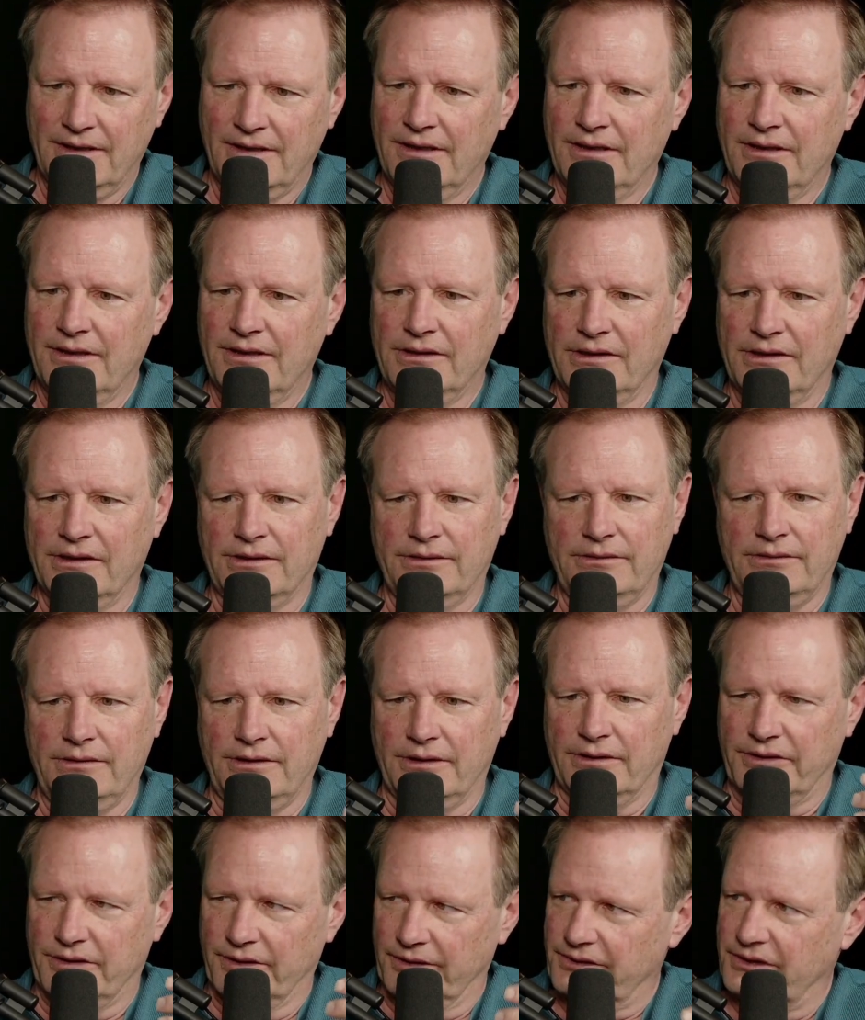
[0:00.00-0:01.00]
you
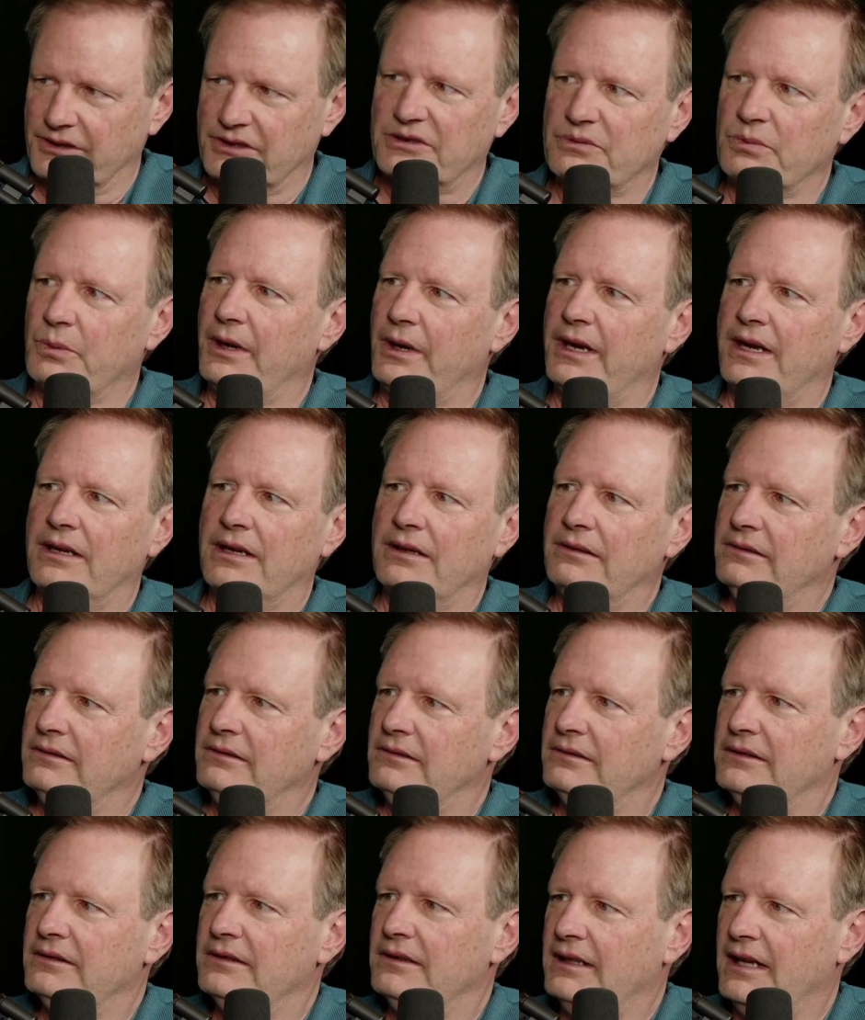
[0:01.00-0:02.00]
took the swing
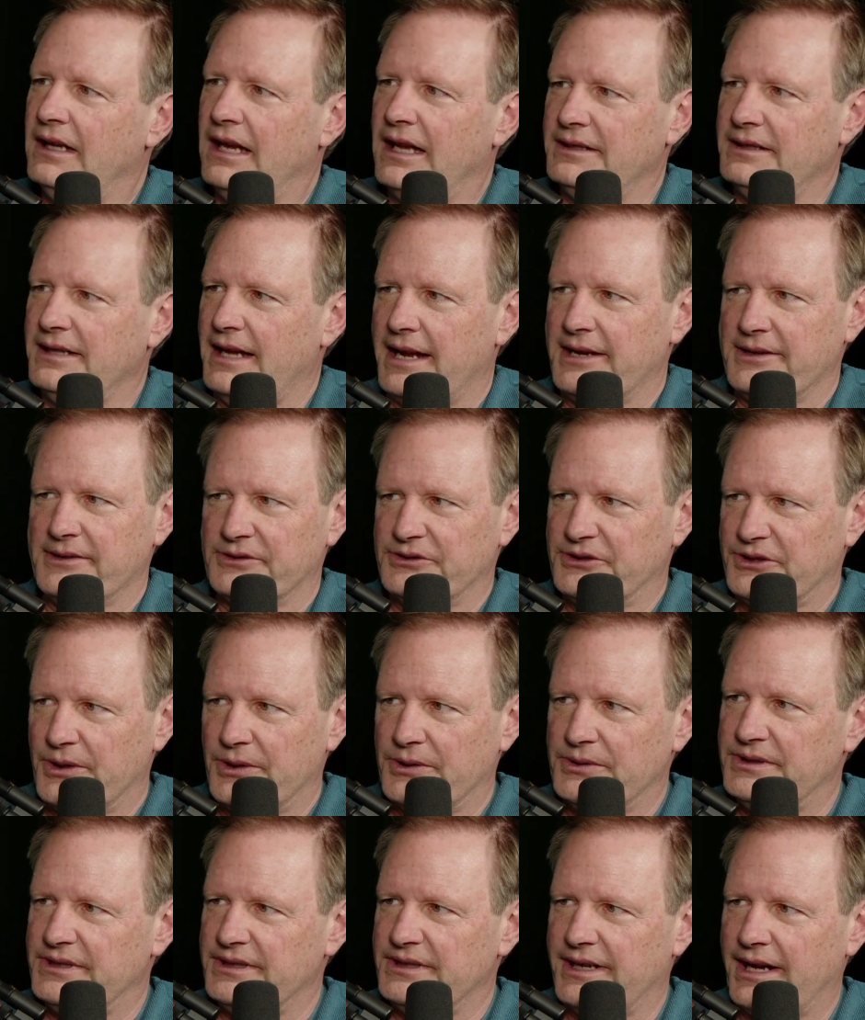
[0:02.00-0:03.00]
at Daniel
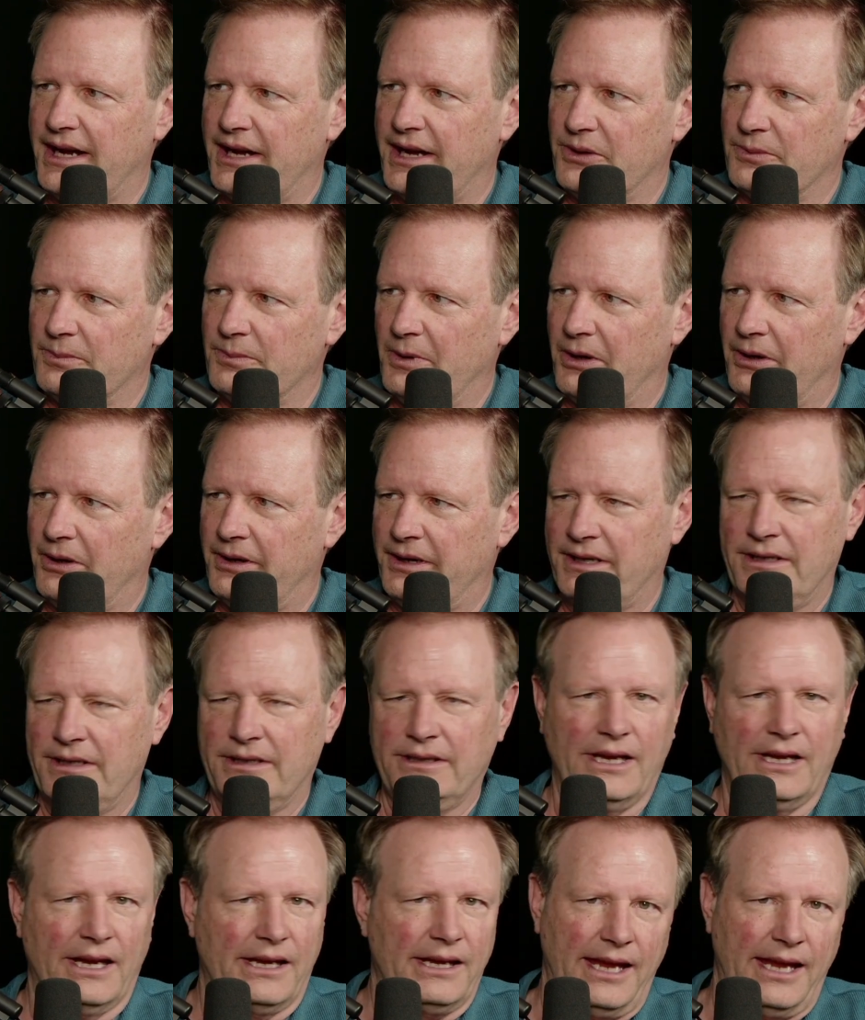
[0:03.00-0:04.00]
Jones and Kyler Murray.
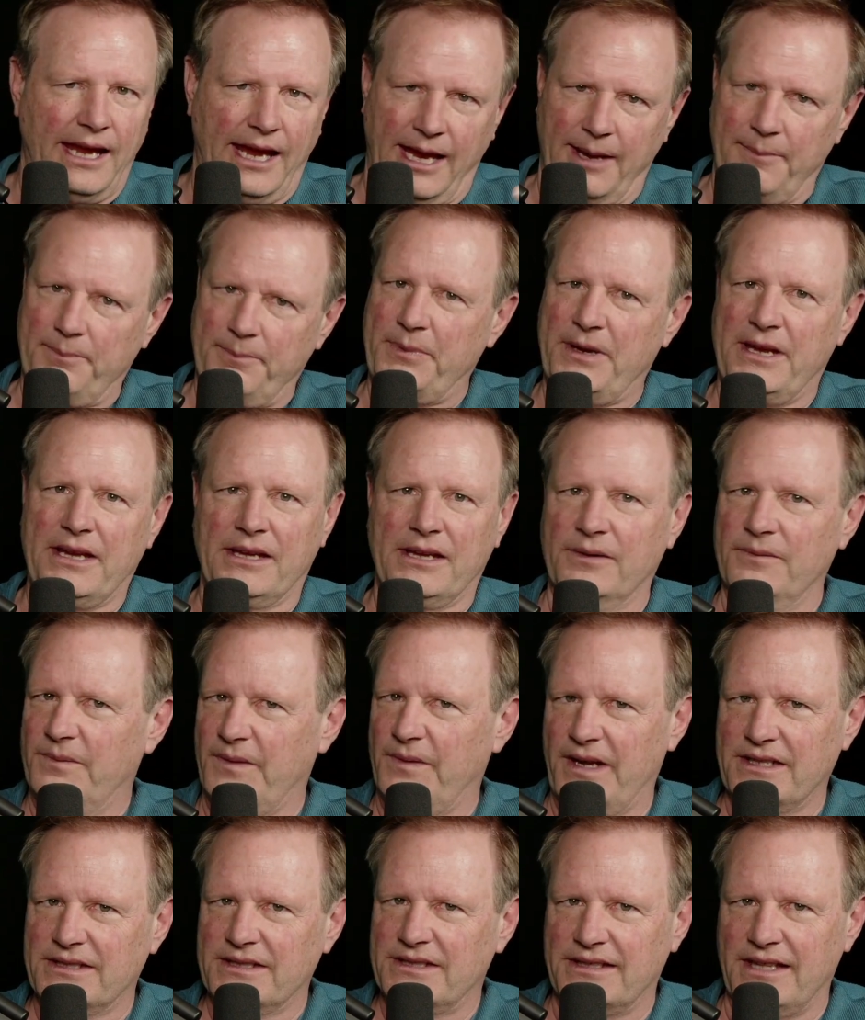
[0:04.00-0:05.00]
You can't be
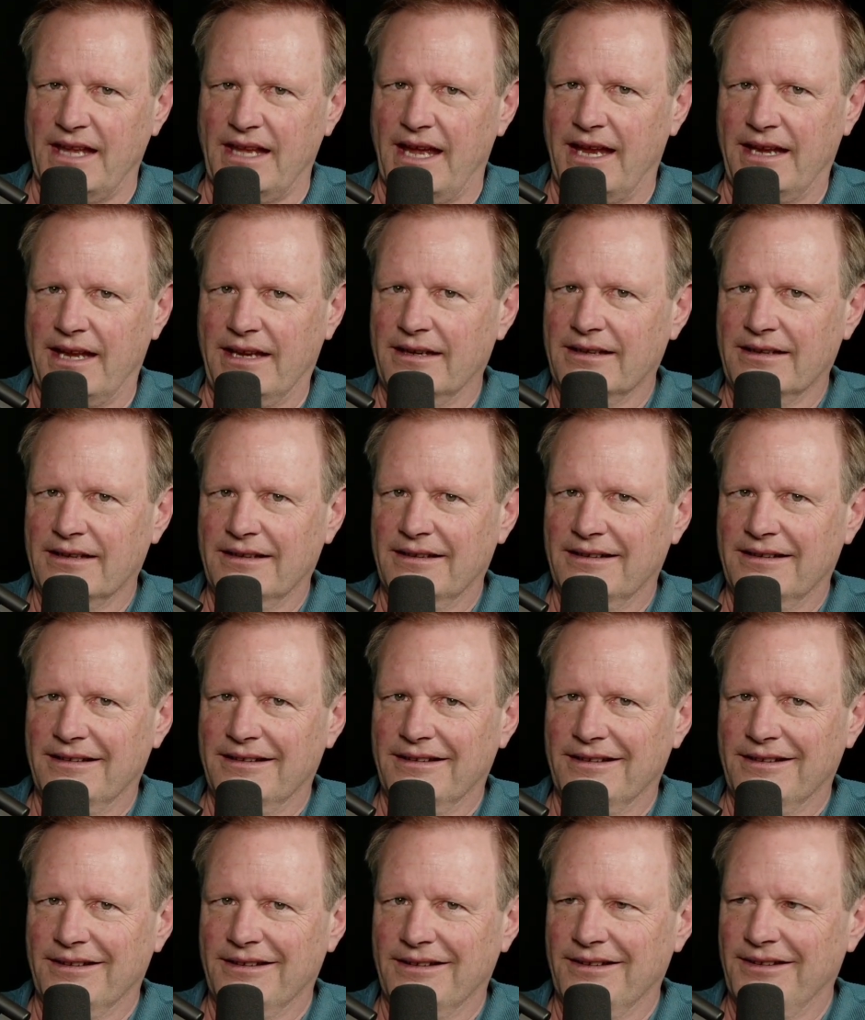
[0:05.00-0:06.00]
convinced that
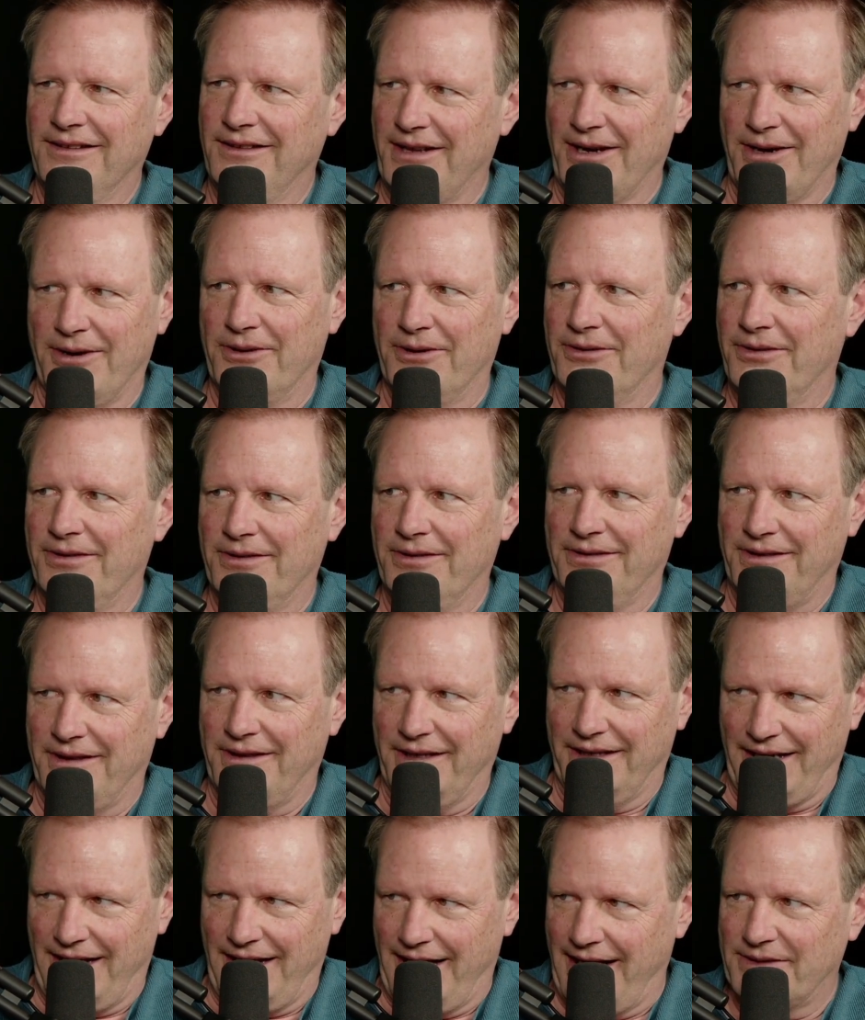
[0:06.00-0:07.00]
they're
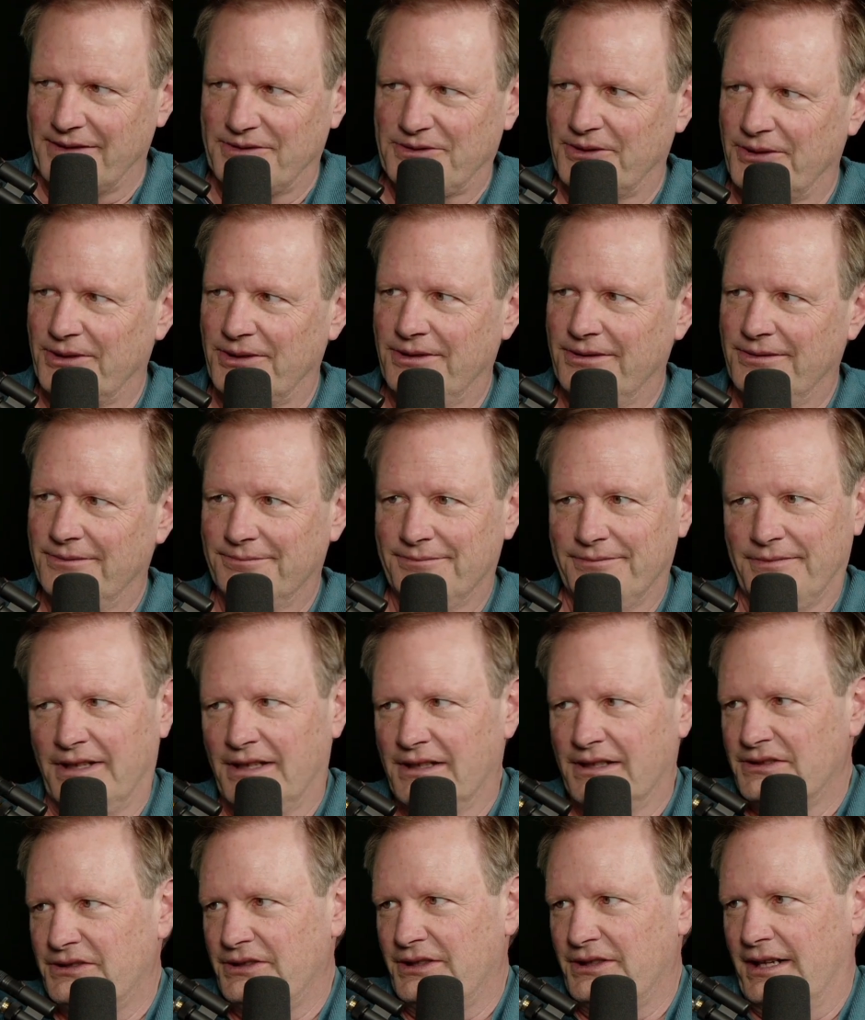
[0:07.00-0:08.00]
the answer.
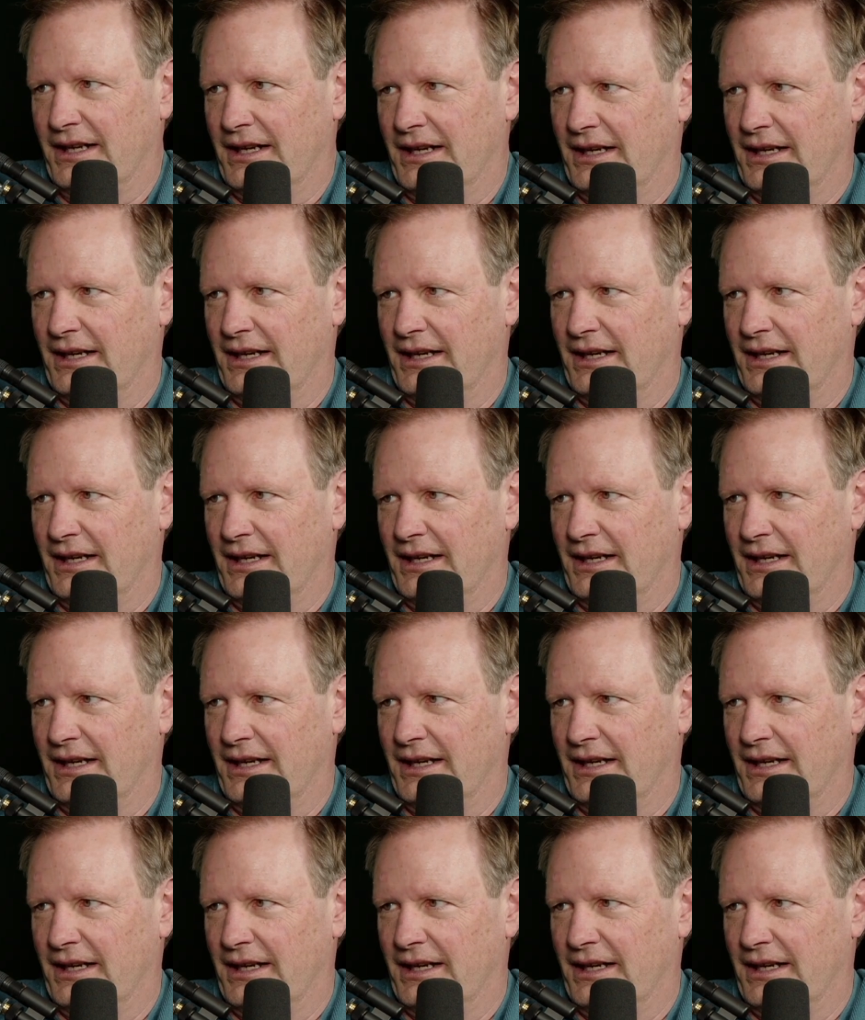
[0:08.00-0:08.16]
Mm-hmm. So you got